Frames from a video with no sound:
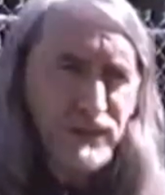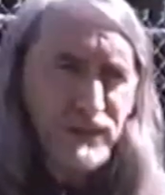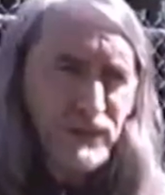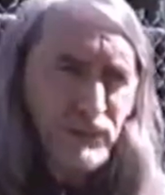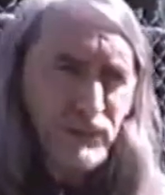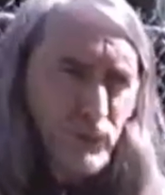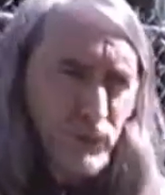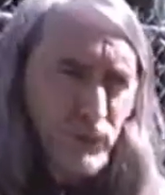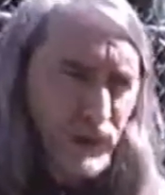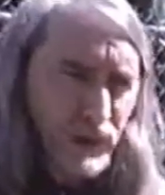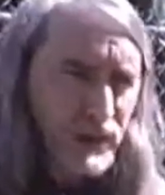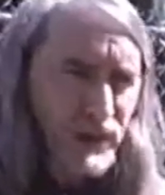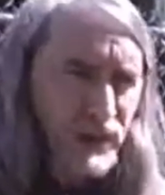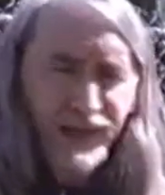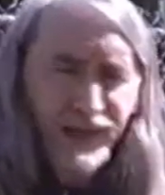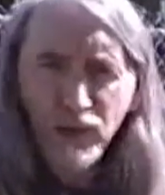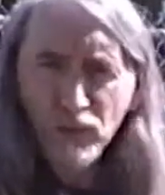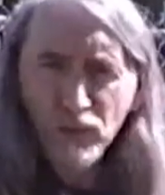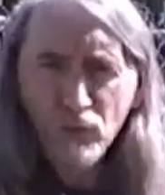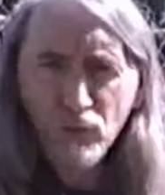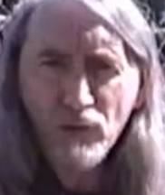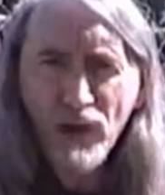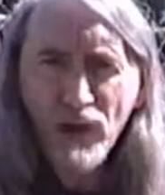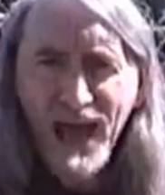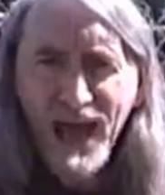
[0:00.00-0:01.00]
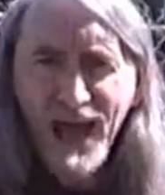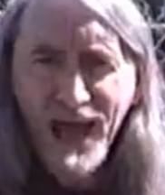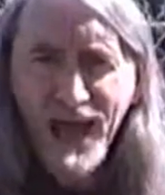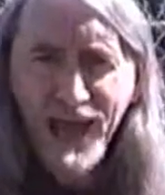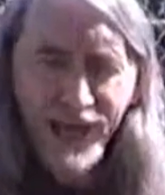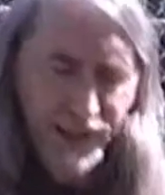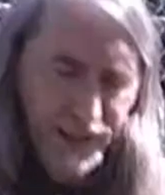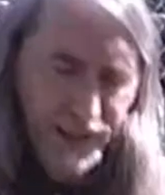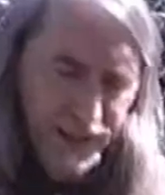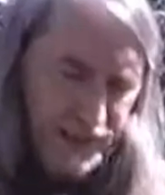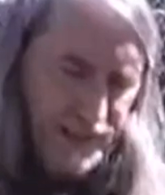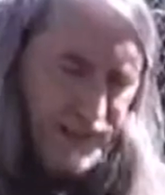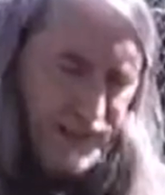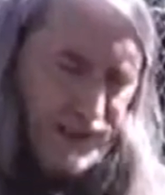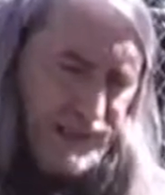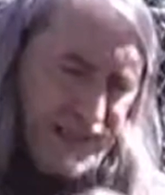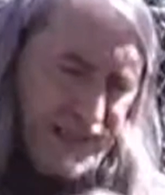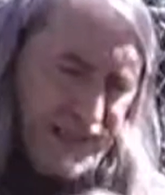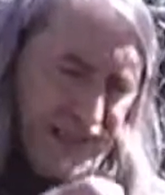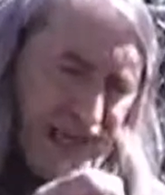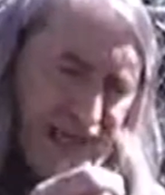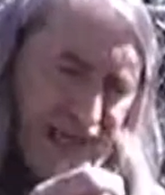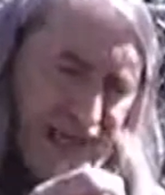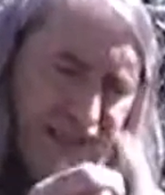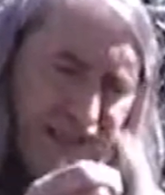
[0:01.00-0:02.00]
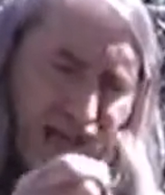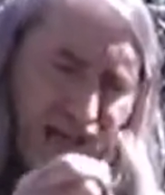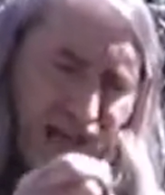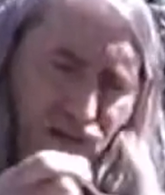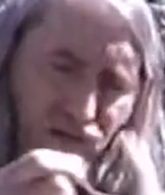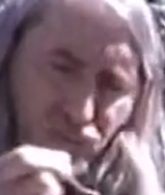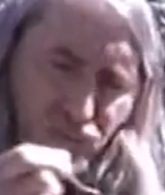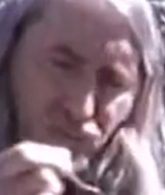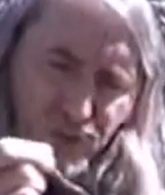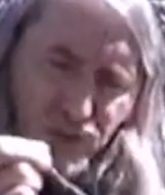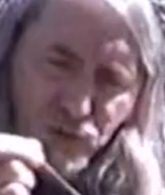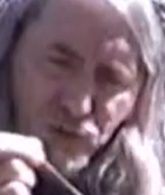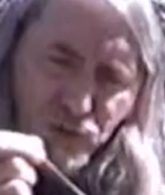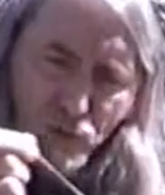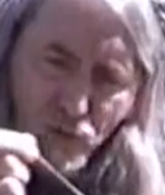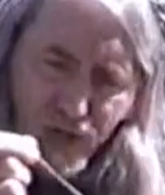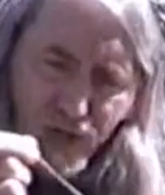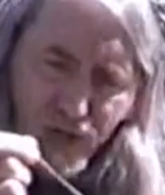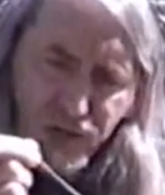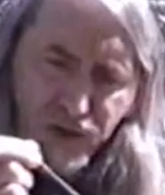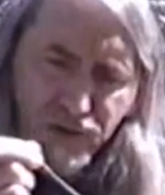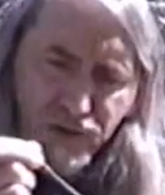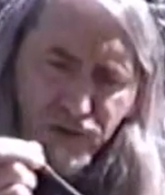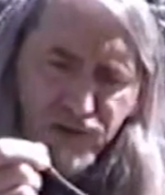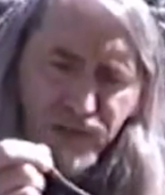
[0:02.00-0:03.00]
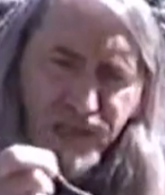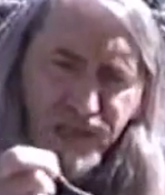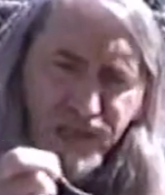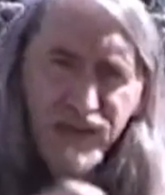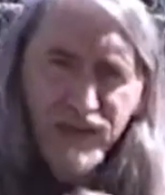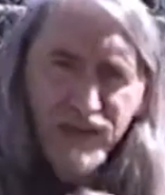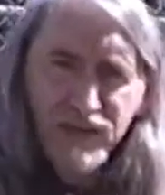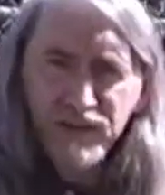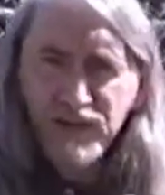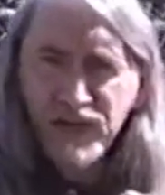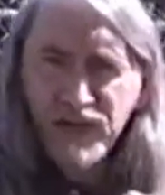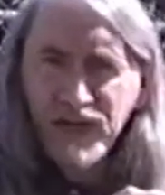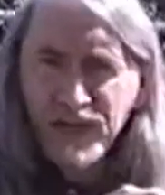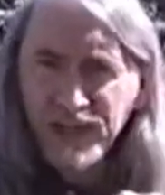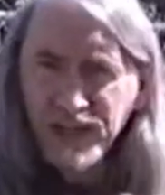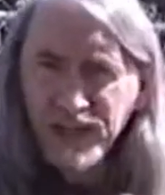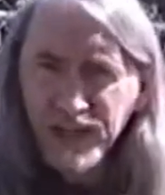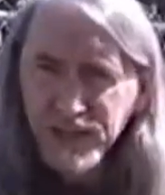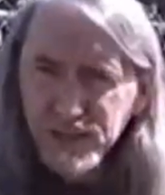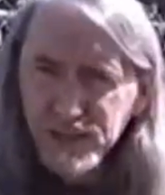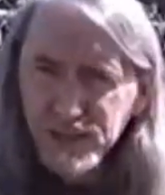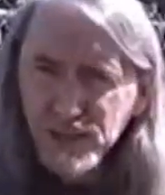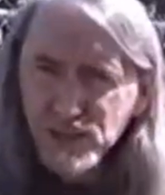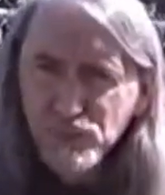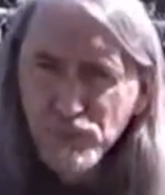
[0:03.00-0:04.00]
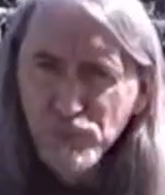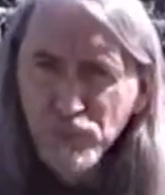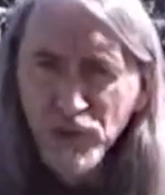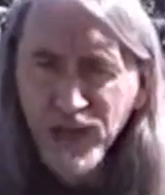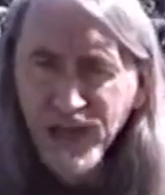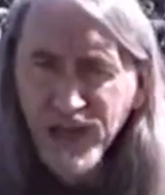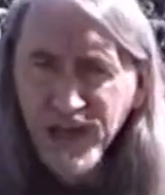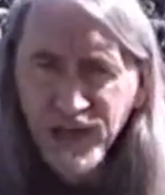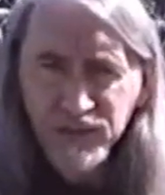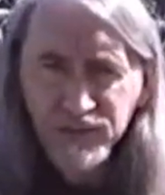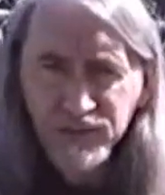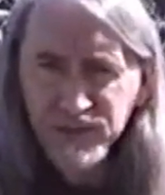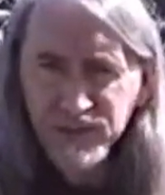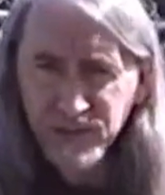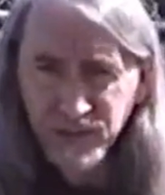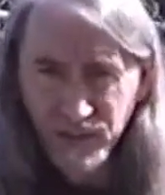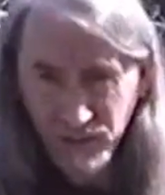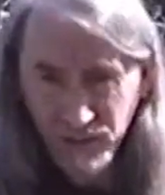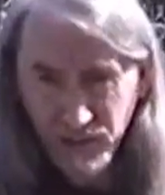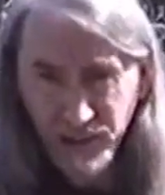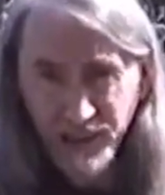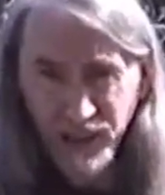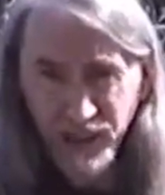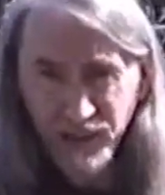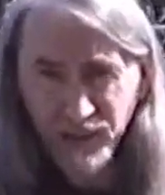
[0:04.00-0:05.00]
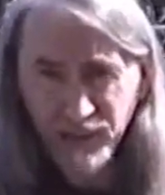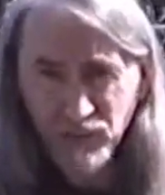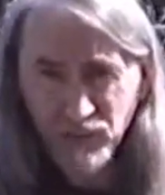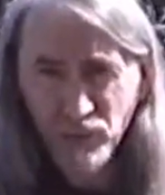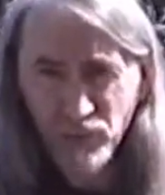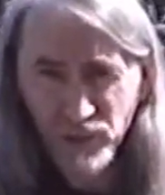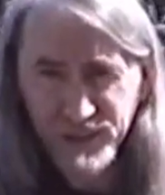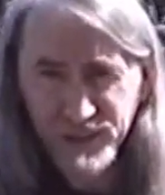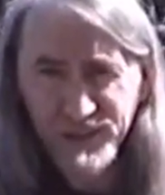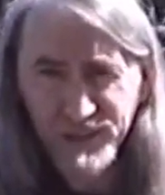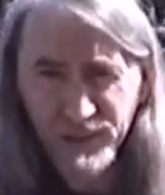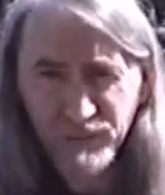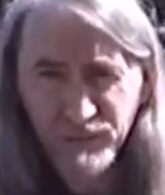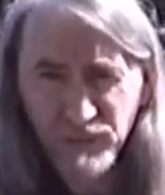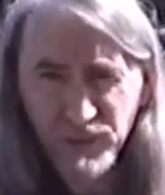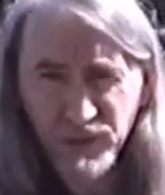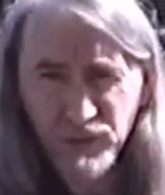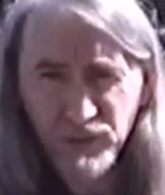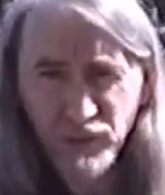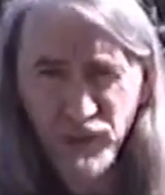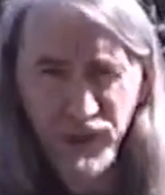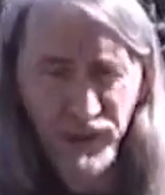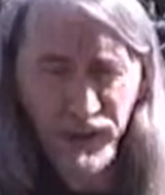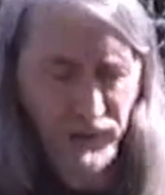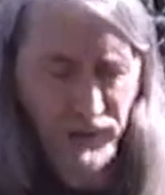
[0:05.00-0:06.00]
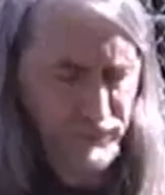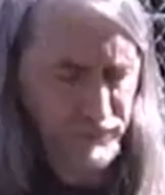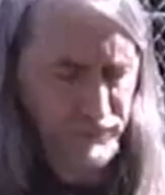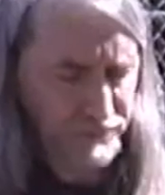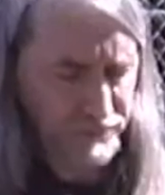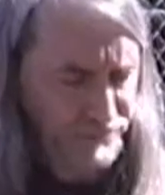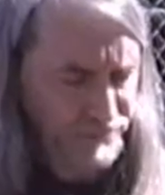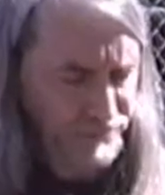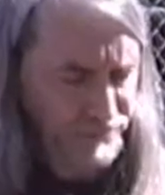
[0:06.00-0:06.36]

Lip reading: to work like a rag, to get down between your teeth and then spread out to clean what's in between them.